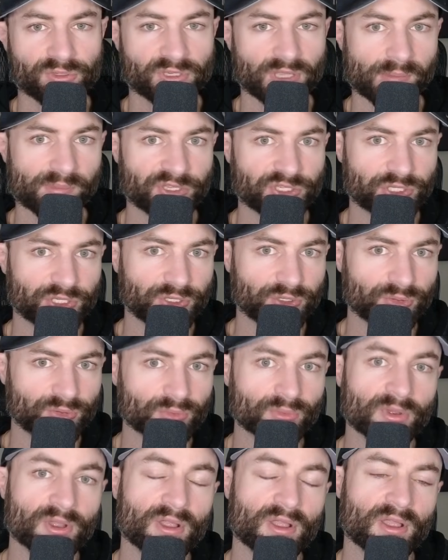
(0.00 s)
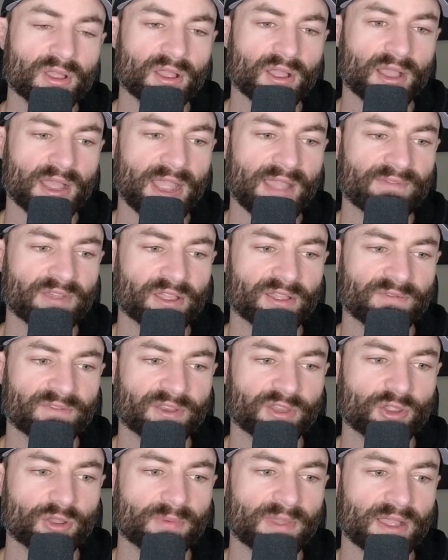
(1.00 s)
WGU, I have a
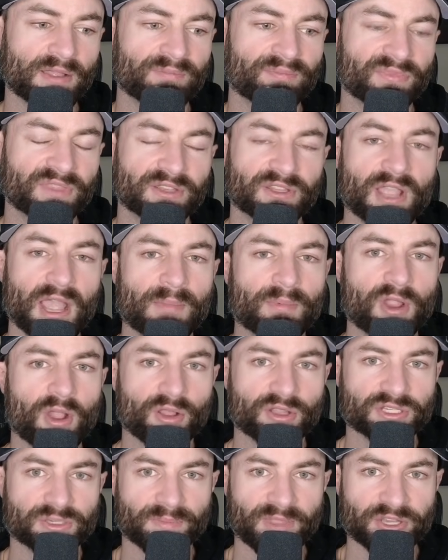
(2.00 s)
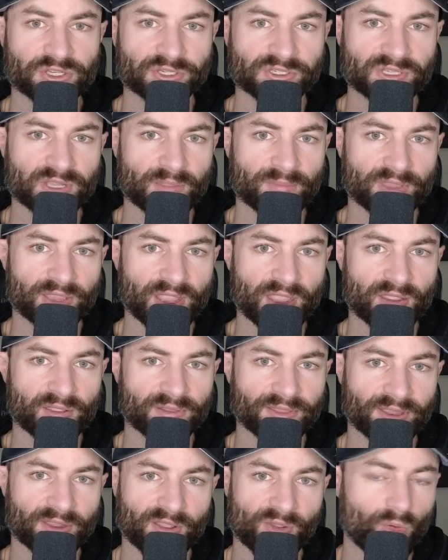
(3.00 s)
video about the top college majors coming out,
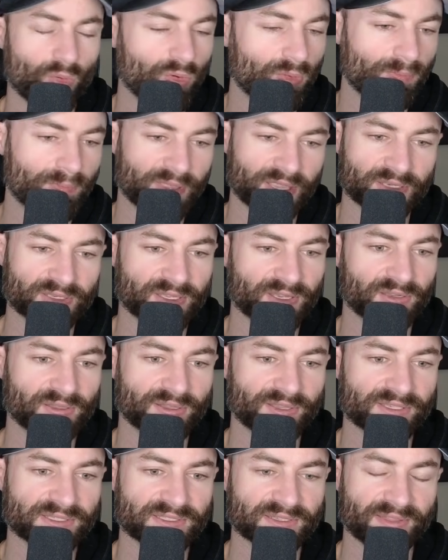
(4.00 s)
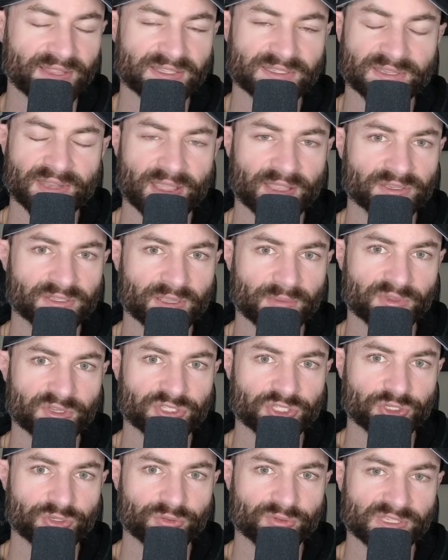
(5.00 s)
like a whole big tier list, and that's not
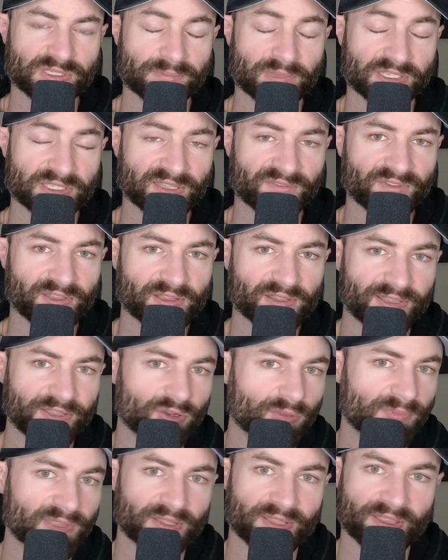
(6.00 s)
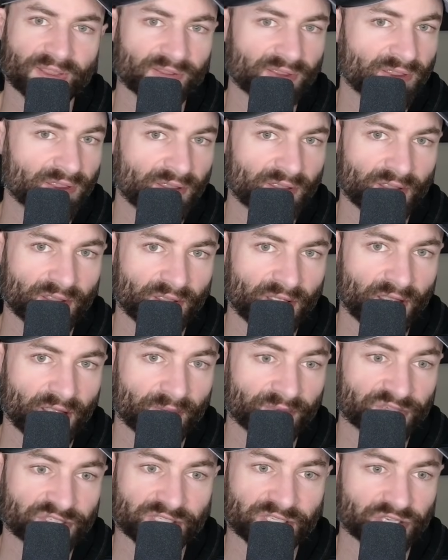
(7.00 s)
WGU specifically. It'll be like
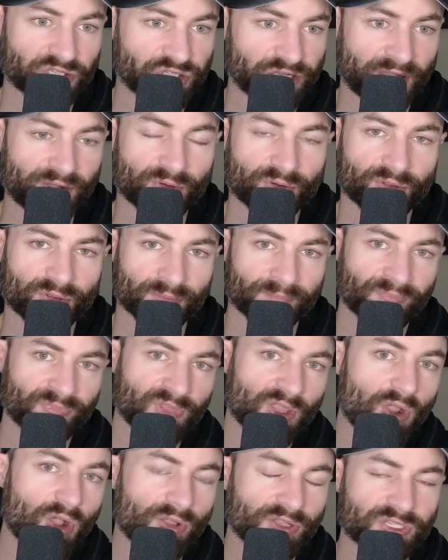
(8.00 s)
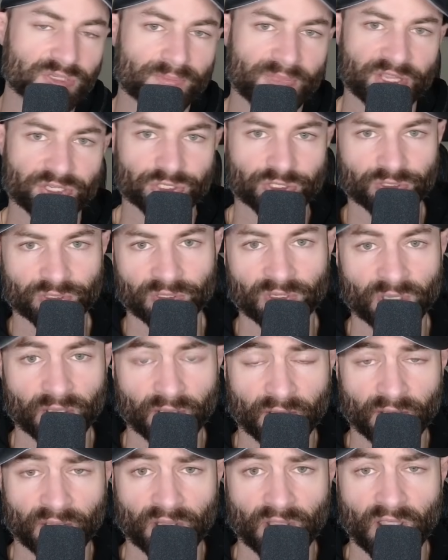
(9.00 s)
um, just a general college major
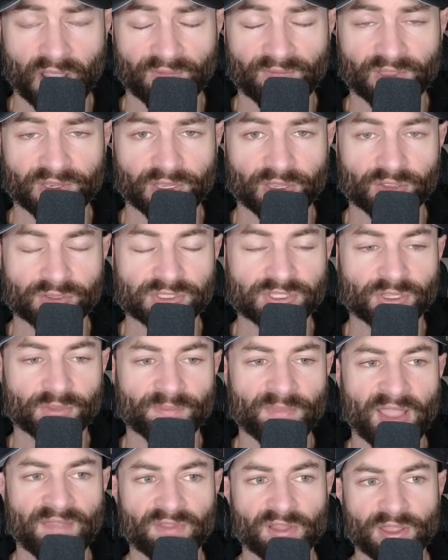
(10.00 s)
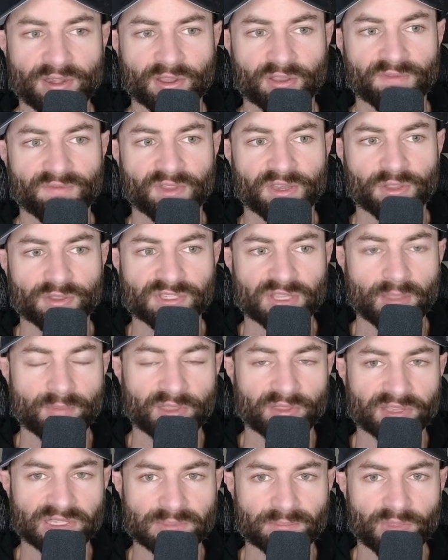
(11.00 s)
uh, video. So I have a lot of good videos
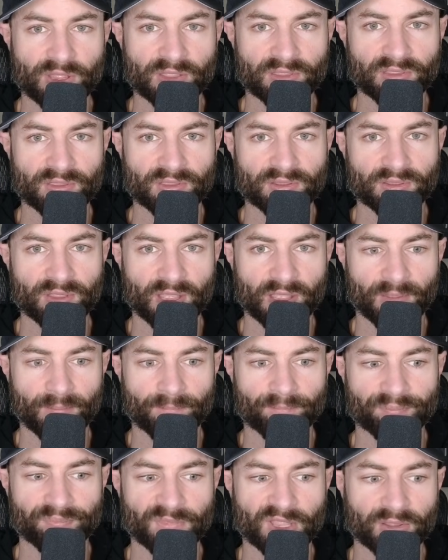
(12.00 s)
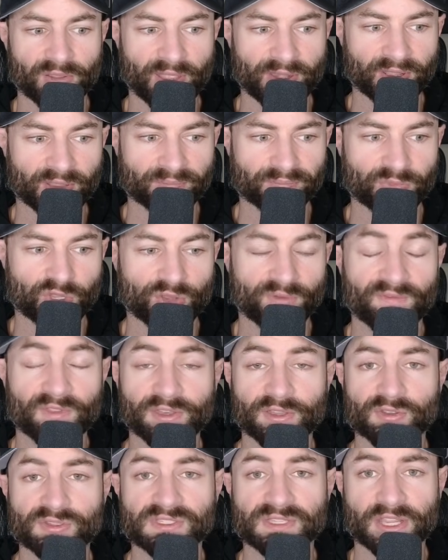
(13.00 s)
coming this month, um, a lot of good
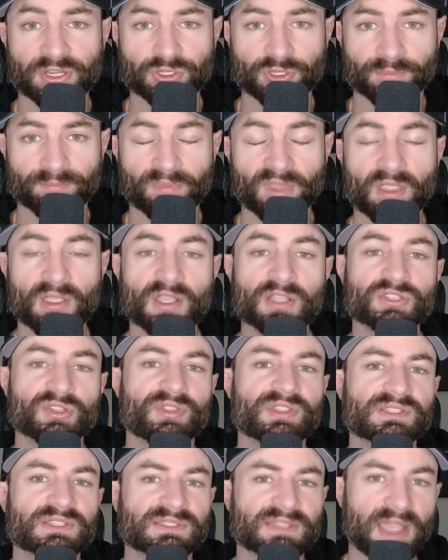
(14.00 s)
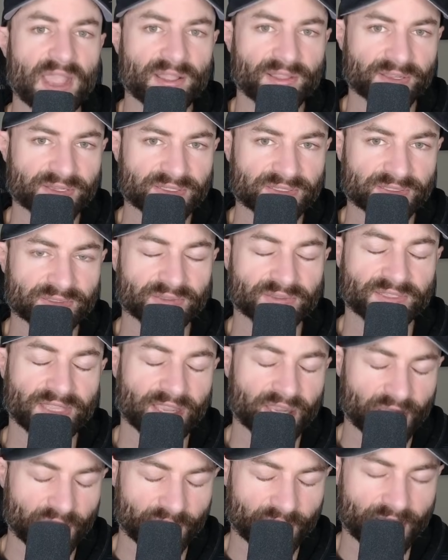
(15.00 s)
videos scheduled. So this is Alex. Take
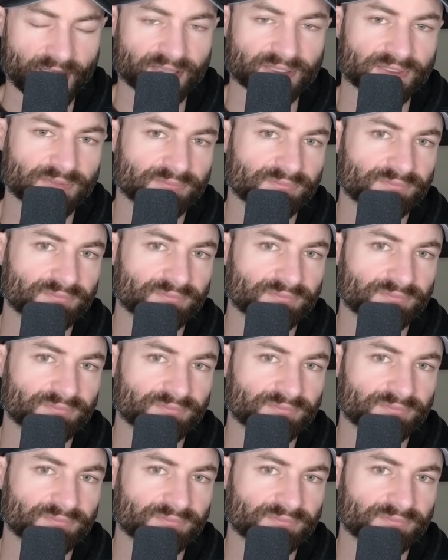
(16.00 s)
care, guys.